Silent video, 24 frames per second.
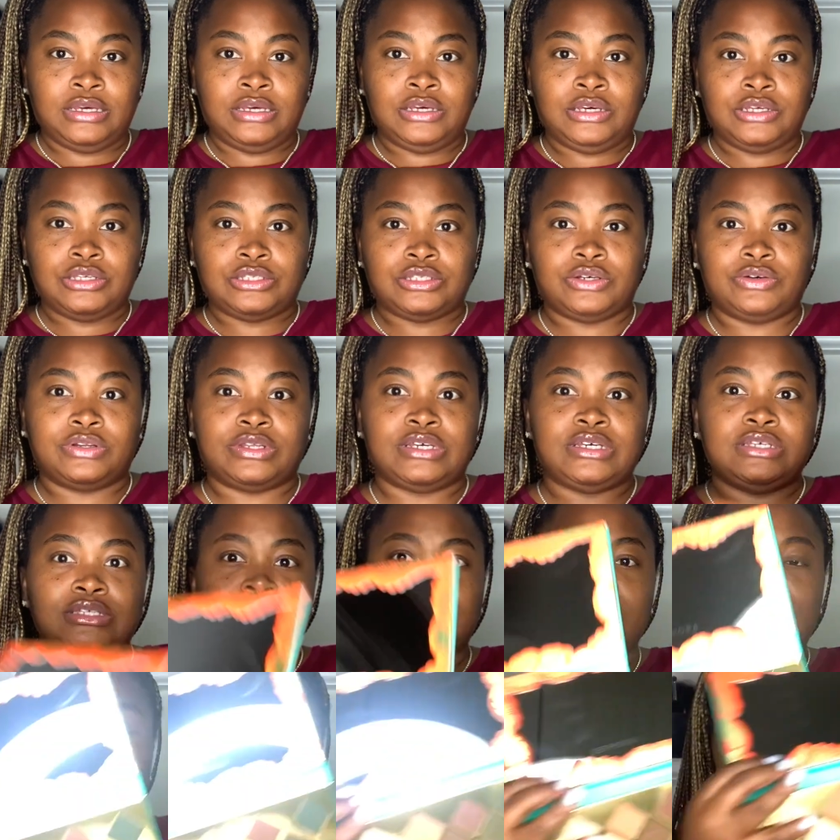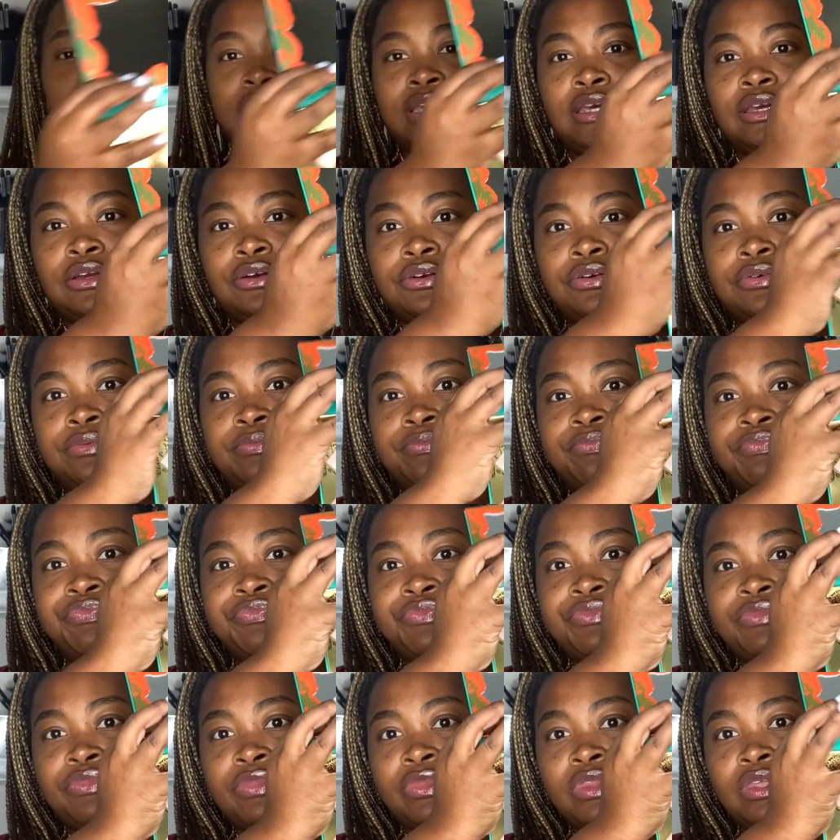So these colors here
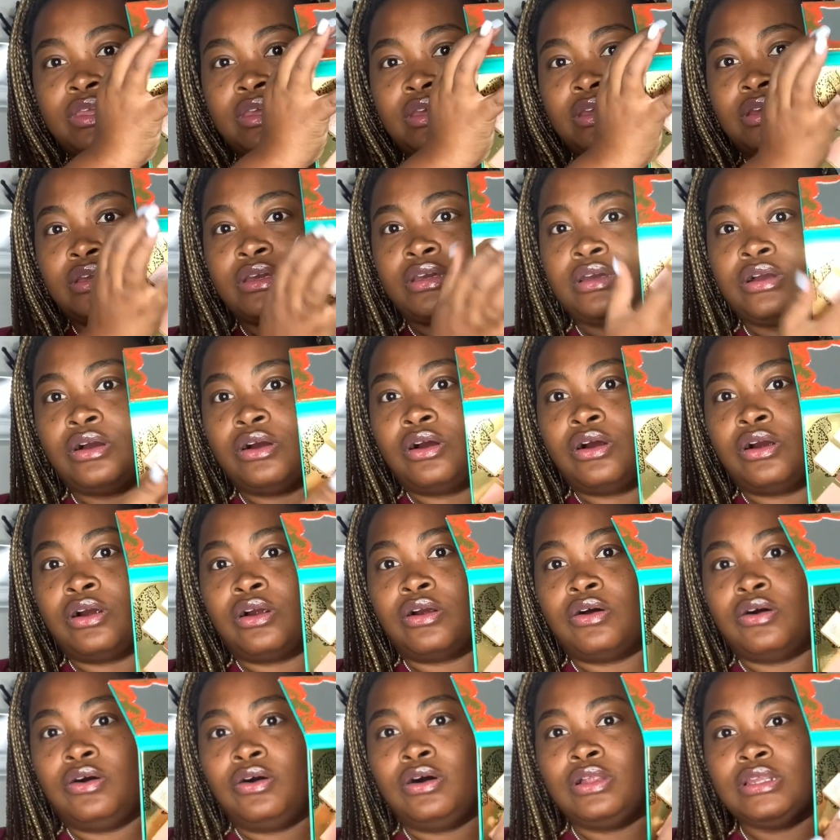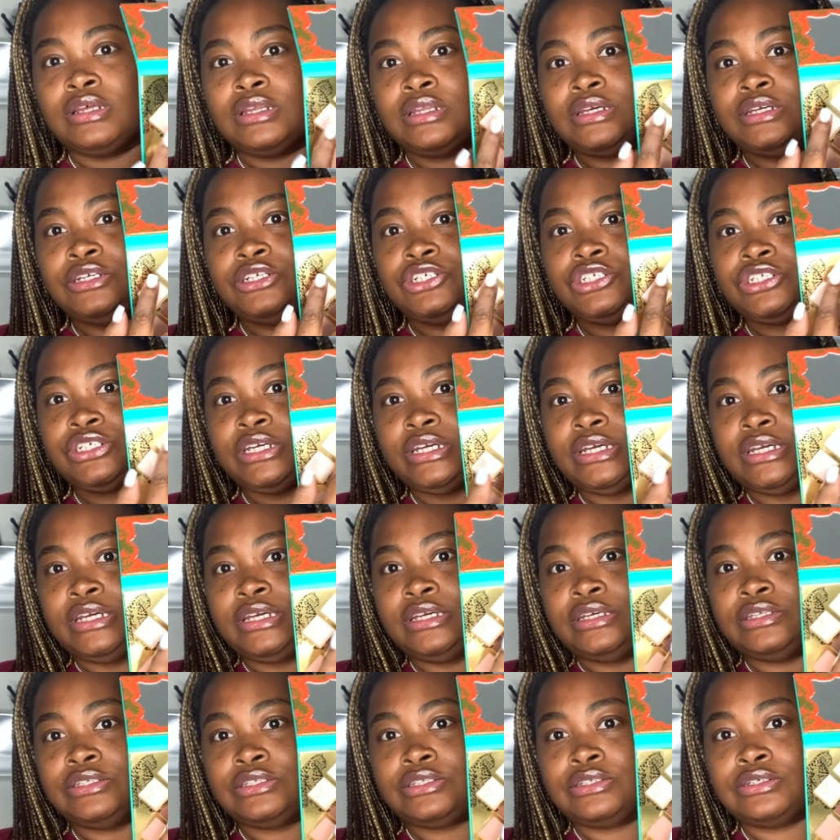are all of these
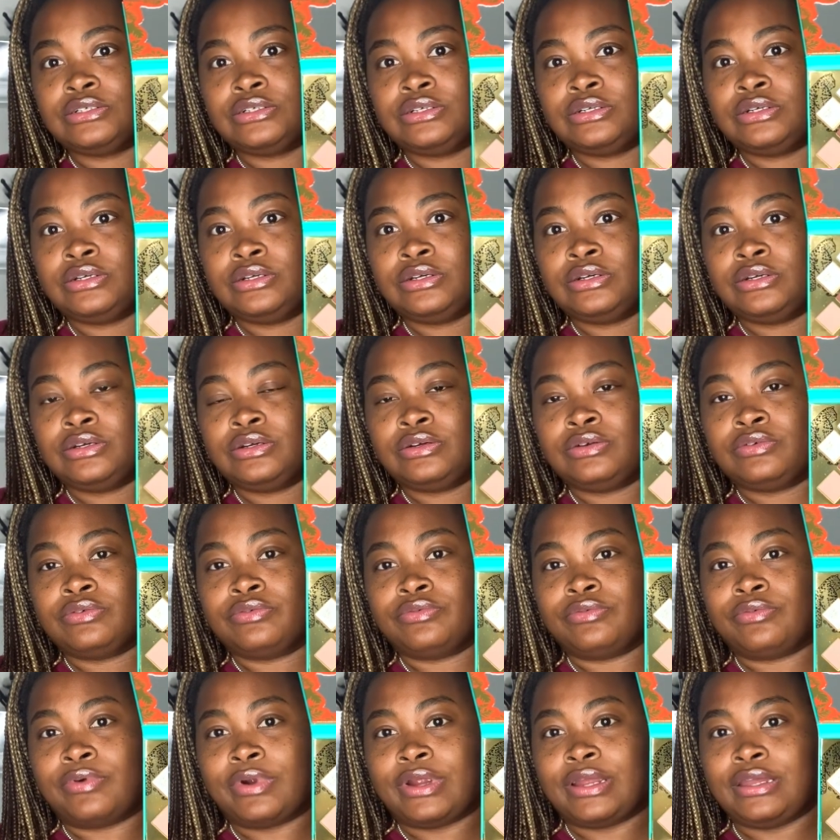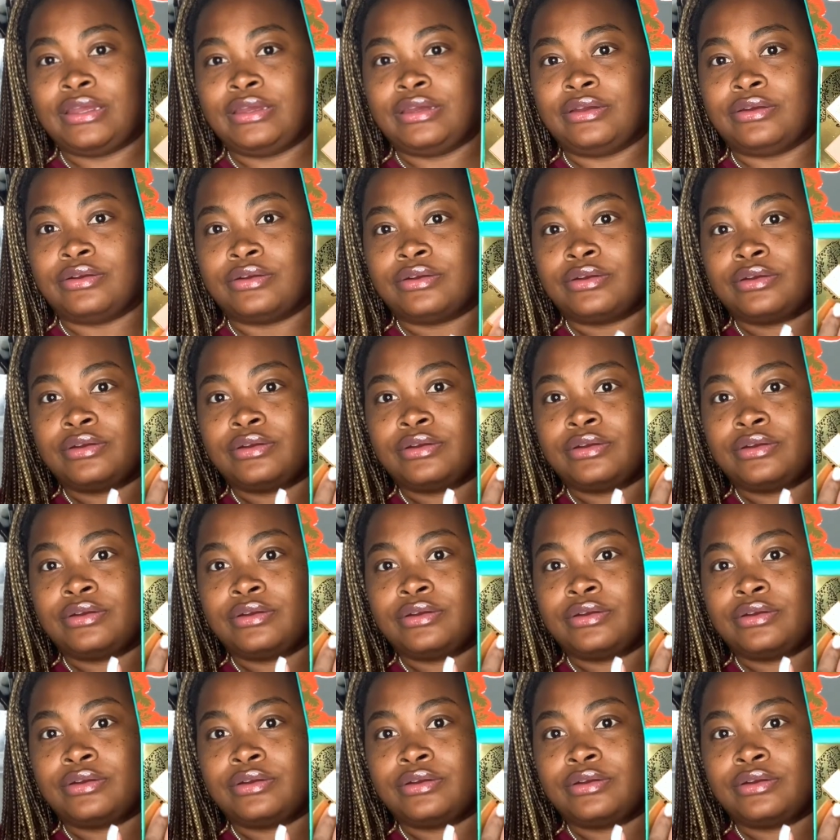shades right here.